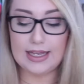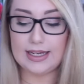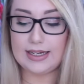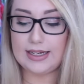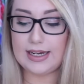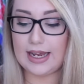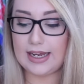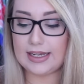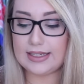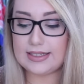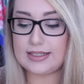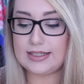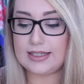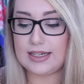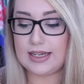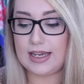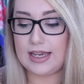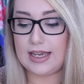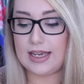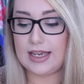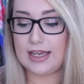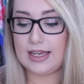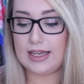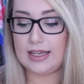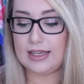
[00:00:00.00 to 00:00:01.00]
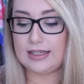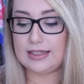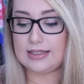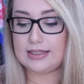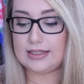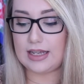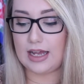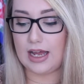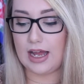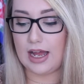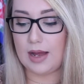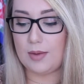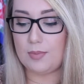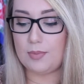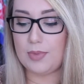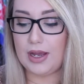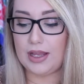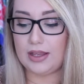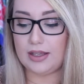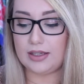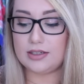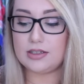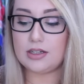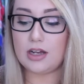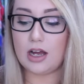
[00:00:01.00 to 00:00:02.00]
Next is um,
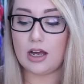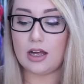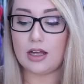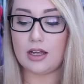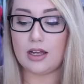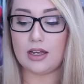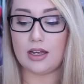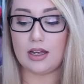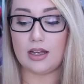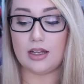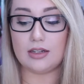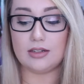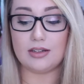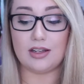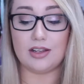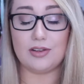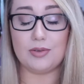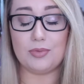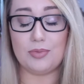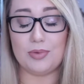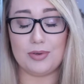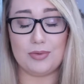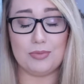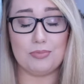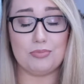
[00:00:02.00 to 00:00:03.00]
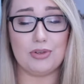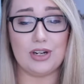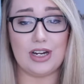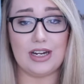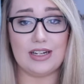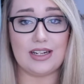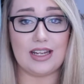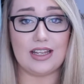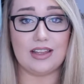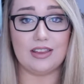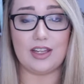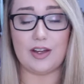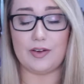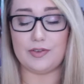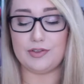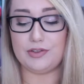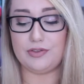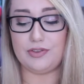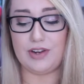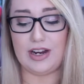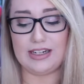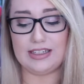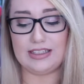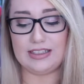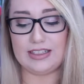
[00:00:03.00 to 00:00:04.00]
Bella Doll, another brand I love to
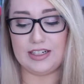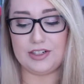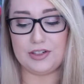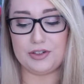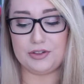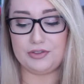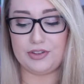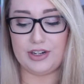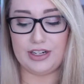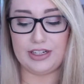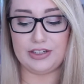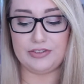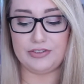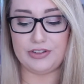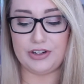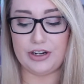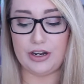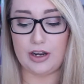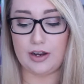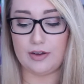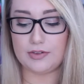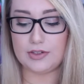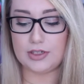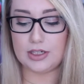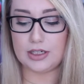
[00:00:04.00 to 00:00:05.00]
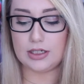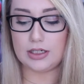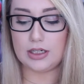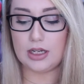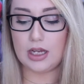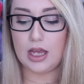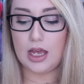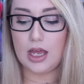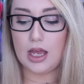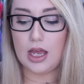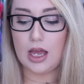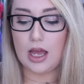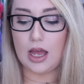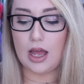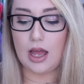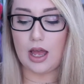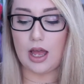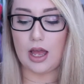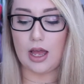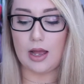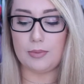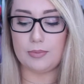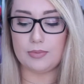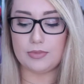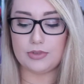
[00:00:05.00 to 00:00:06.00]
find and I don't find it very often.
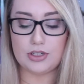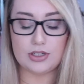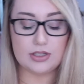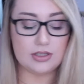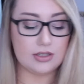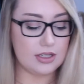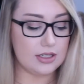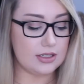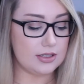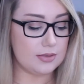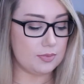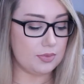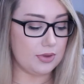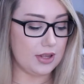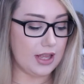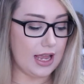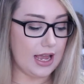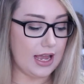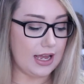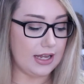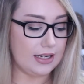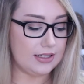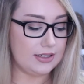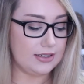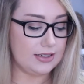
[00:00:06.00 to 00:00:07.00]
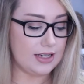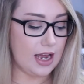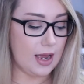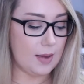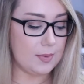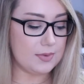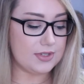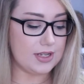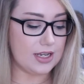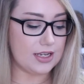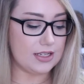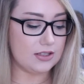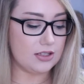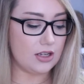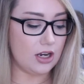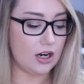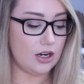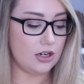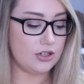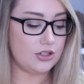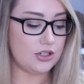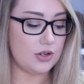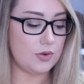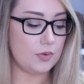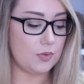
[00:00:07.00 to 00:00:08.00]
Um, just this plaid top, size
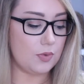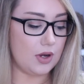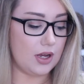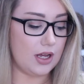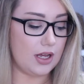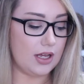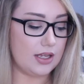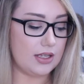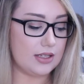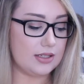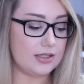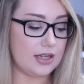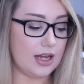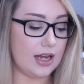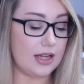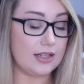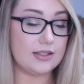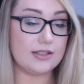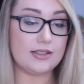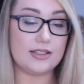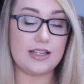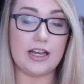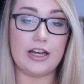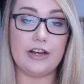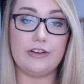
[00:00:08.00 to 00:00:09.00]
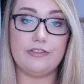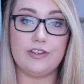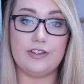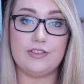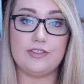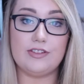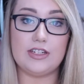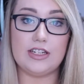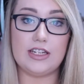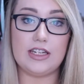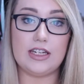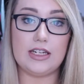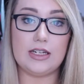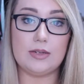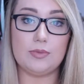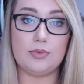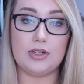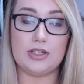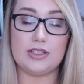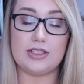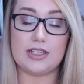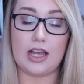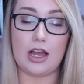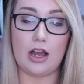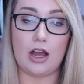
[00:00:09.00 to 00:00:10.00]
large. It was on sale fifteen
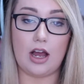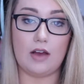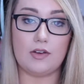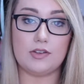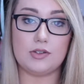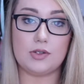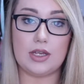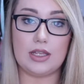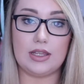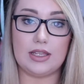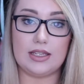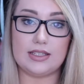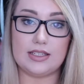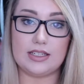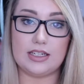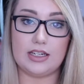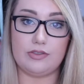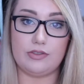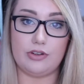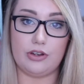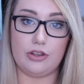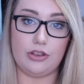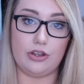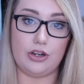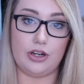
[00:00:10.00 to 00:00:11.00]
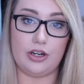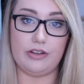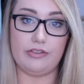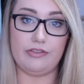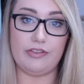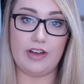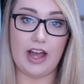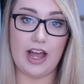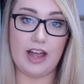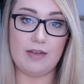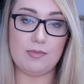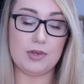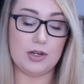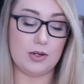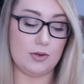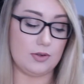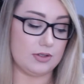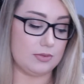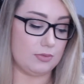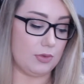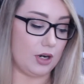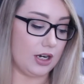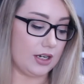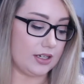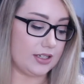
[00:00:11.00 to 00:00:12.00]
percent off, so I listed it for thirty-five dollars, but it
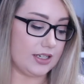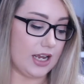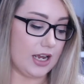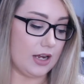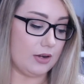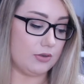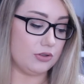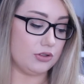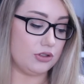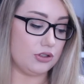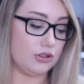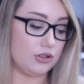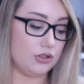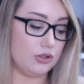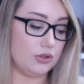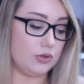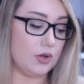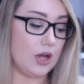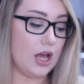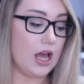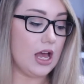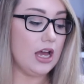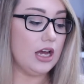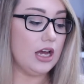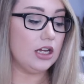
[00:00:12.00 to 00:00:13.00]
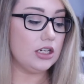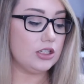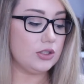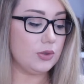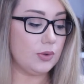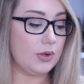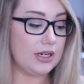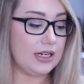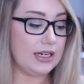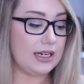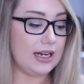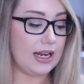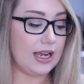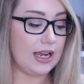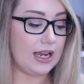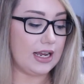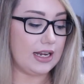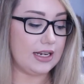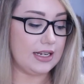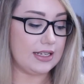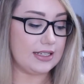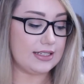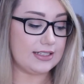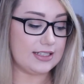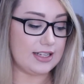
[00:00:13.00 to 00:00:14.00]
was marked down to
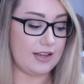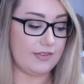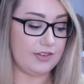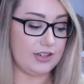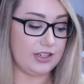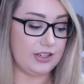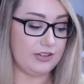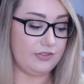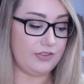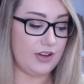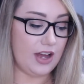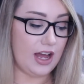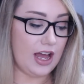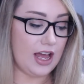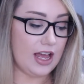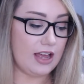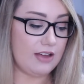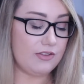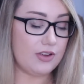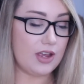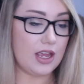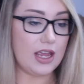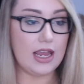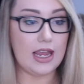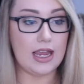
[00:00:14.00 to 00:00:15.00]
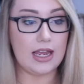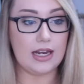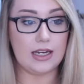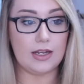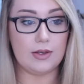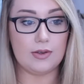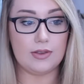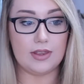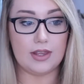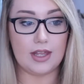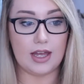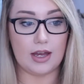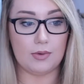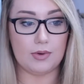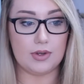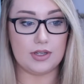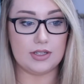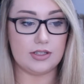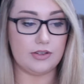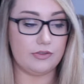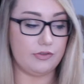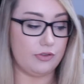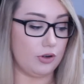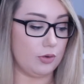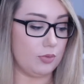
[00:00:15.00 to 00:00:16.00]
twenty-nine seventy-five, and it, that
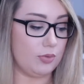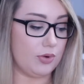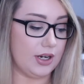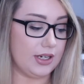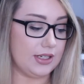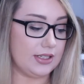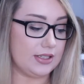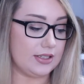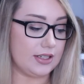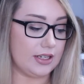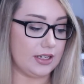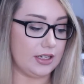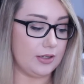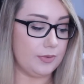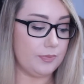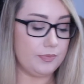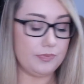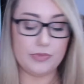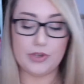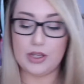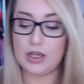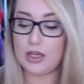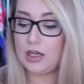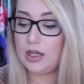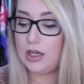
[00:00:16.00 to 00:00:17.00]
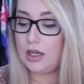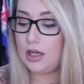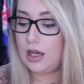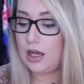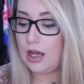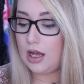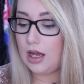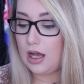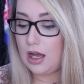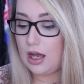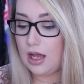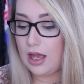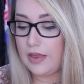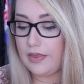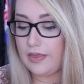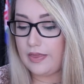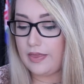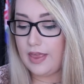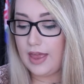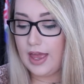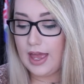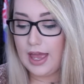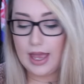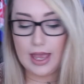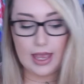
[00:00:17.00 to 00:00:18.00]
was a full price sale.
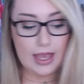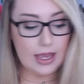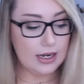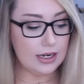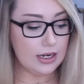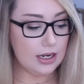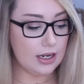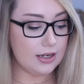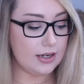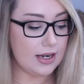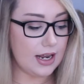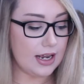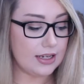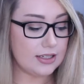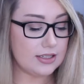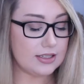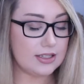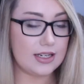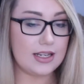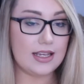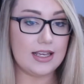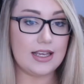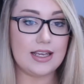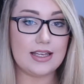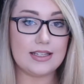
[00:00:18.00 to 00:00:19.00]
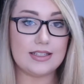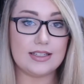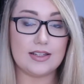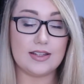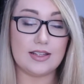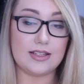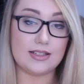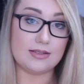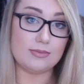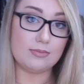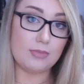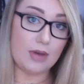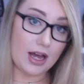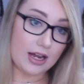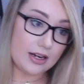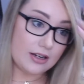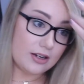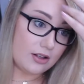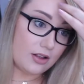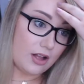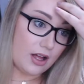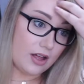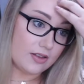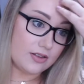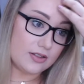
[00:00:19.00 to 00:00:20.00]
And then next is this
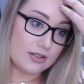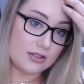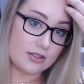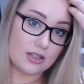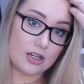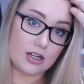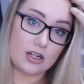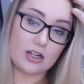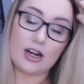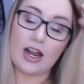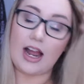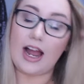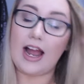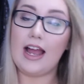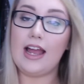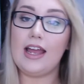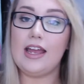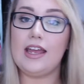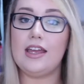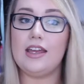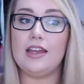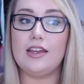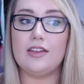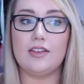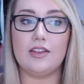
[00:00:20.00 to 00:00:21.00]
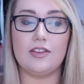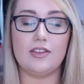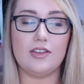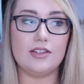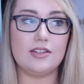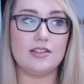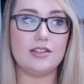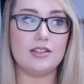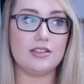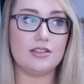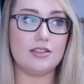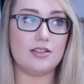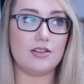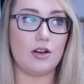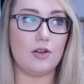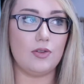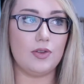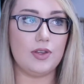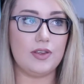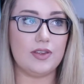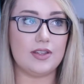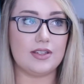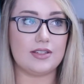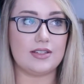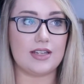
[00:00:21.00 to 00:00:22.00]
Mod Cloth skirt. I this is
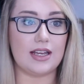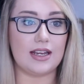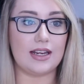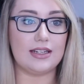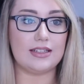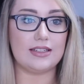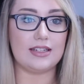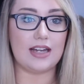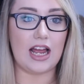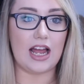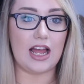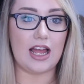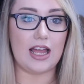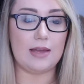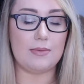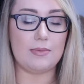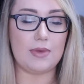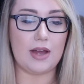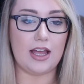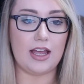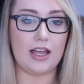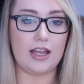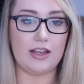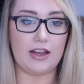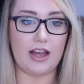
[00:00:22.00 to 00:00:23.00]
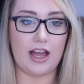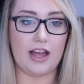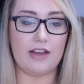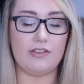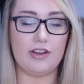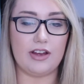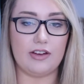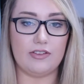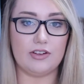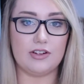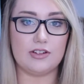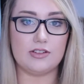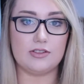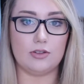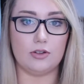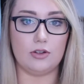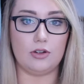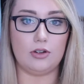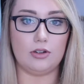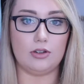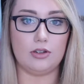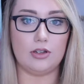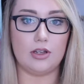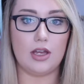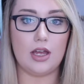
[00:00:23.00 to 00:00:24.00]
only the second time I, I've ever
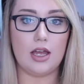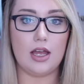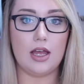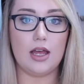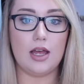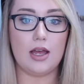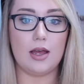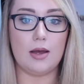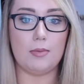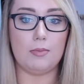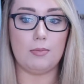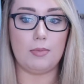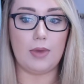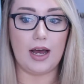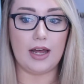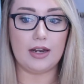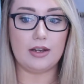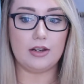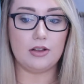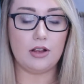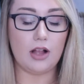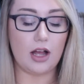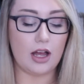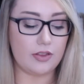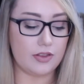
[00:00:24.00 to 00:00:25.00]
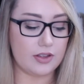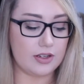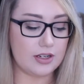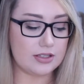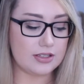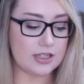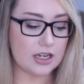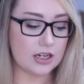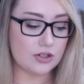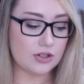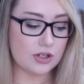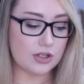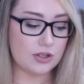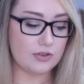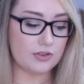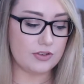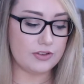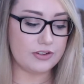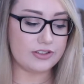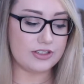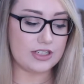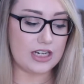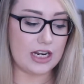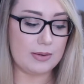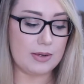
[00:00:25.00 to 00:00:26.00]
sold Mod Cloth, and it's actually the
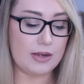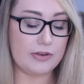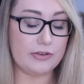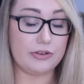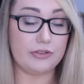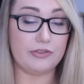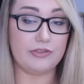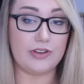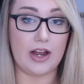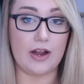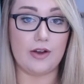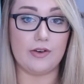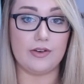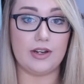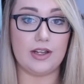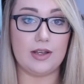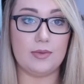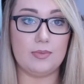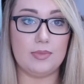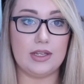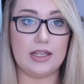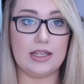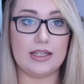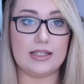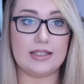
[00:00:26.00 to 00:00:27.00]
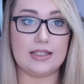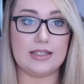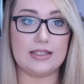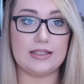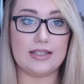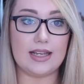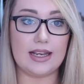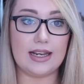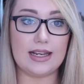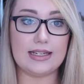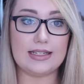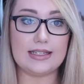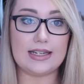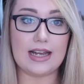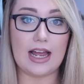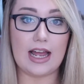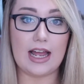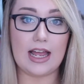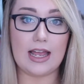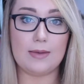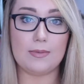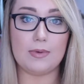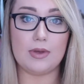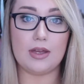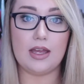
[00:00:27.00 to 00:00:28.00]
first time I ever found it, because the second
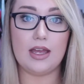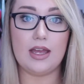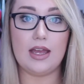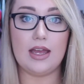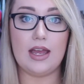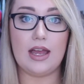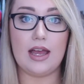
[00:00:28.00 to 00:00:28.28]
time